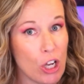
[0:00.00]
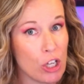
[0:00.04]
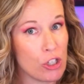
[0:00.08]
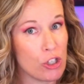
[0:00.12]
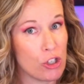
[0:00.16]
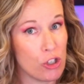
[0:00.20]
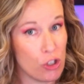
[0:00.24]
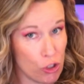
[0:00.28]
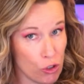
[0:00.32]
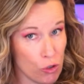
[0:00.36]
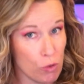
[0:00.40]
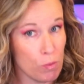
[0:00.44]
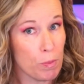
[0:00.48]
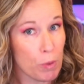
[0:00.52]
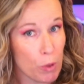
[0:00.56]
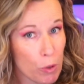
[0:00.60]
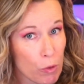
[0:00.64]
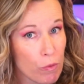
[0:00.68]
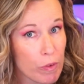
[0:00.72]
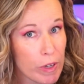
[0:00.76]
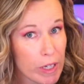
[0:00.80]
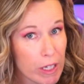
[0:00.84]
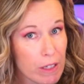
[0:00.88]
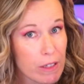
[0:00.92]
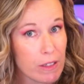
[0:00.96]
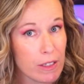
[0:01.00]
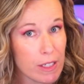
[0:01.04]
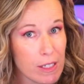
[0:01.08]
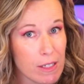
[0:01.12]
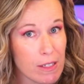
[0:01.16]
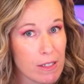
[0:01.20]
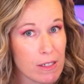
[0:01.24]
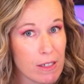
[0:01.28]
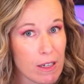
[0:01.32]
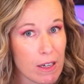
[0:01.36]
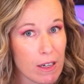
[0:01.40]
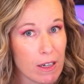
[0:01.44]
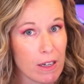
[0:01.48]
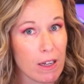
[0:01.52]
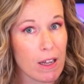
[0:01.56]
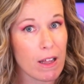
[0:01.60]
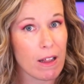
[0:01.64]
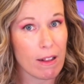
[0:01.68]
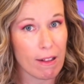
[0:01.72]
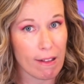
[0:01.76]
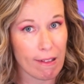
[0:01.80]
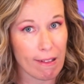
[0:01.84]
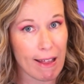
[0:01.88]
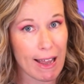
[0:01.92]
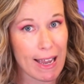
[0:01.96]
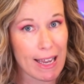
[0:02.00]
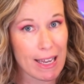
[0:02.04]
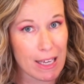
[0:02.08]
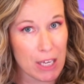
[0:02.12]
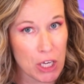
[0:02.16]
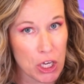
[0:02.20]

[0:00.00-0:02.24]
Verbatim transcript: super realistic like